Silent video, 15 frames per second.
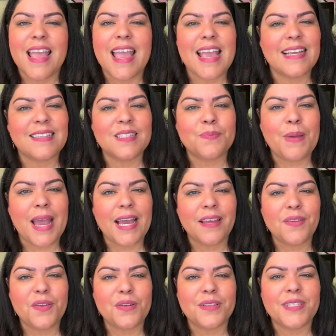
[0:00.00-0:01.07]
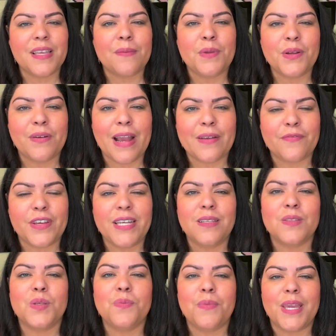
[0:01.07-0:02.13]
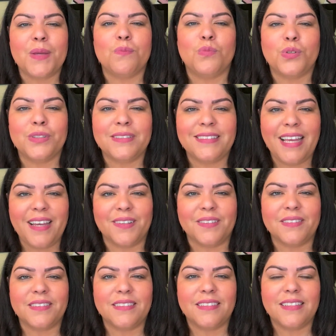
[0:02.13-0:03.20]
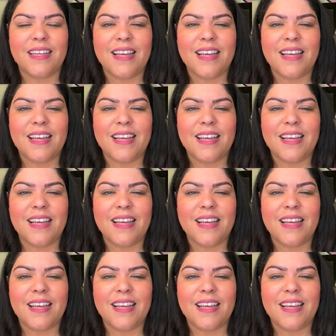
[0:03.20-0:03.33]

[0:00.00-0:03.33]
expand your demographic to make more sales.